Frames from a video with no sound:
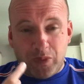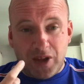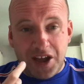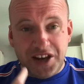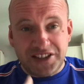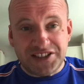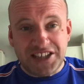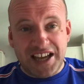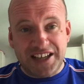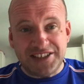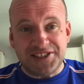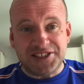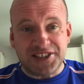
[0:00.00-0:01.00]
and it
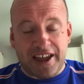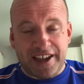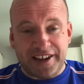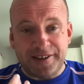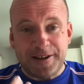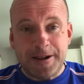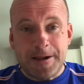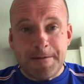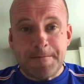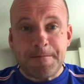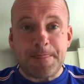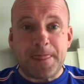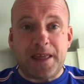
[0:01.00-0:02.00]
tastes like
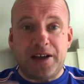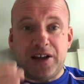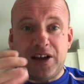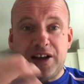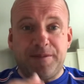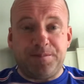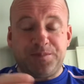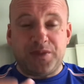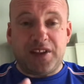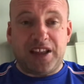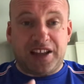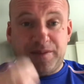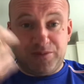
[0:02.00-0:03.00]

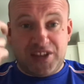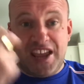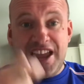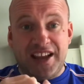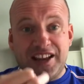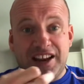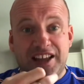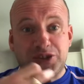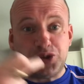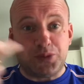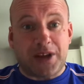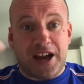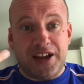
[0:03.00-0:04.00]
like I'm taking like
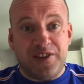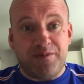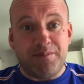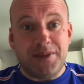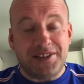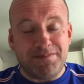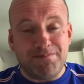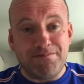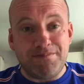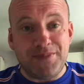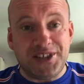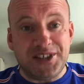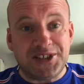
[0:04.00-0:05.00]
some kind of
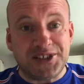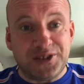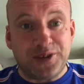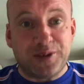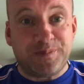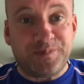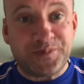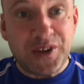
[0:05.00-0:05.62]
medicinal